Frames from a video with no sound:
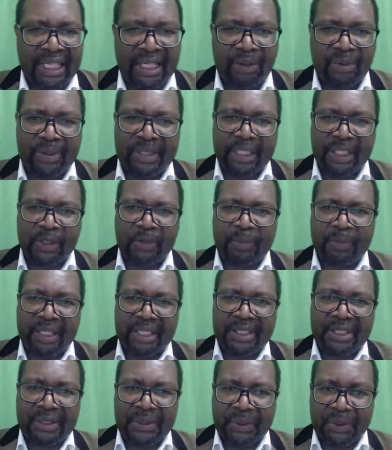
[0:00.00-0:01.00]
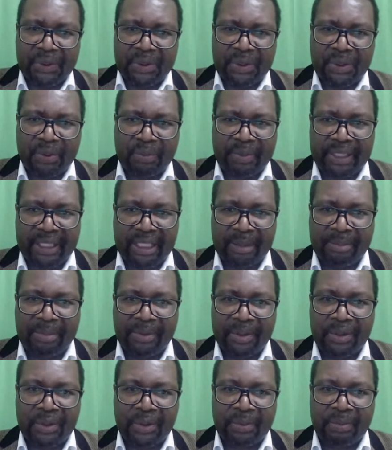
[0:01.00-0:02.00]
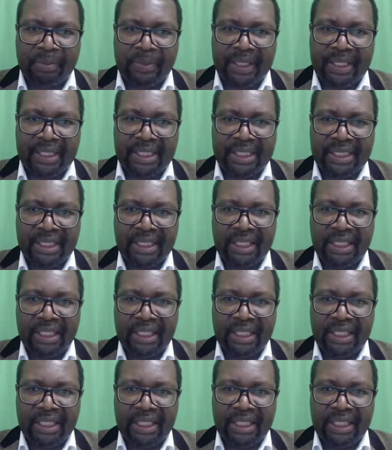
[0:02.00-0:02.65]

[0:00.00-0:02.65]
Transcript: I would expect you to be able to meet,